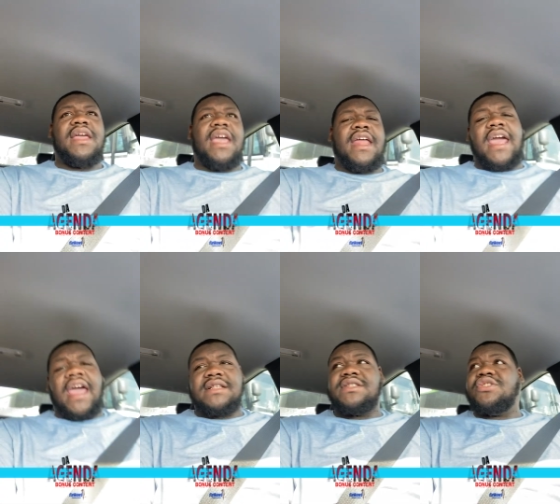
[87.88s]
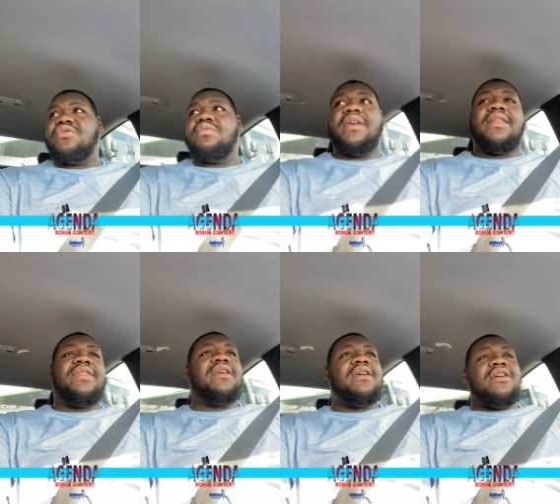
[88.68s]
it had to do with,
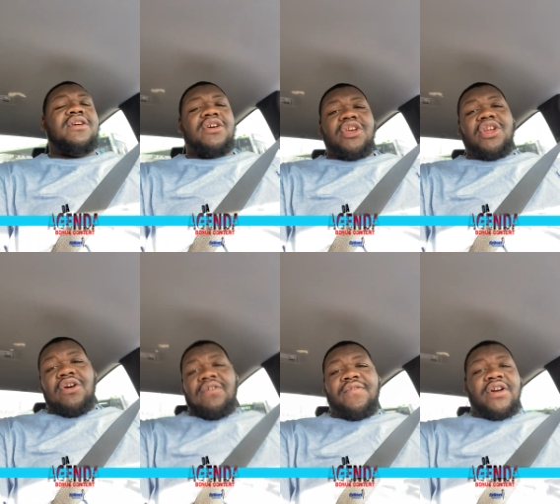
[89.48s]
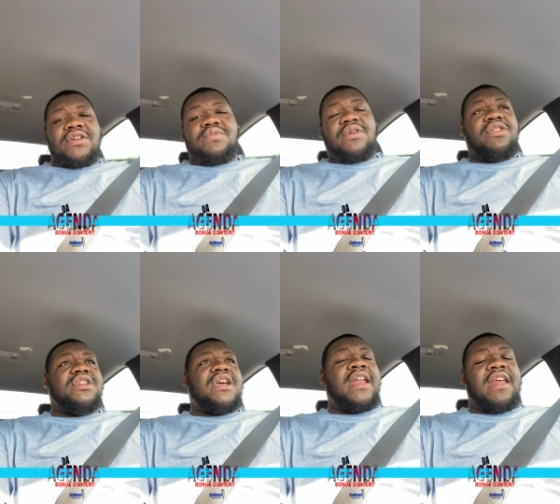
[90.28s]
first with
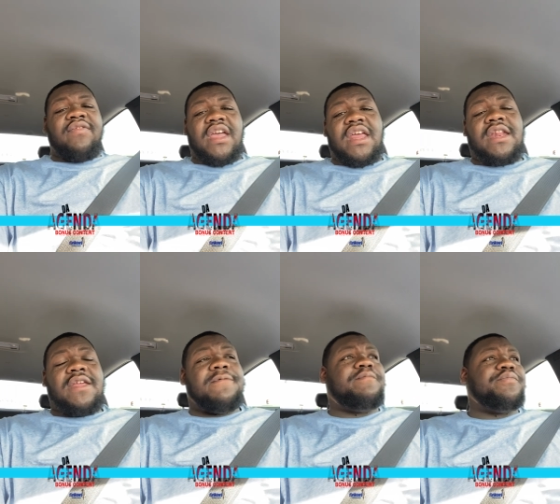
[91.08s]
John F. Kennedy.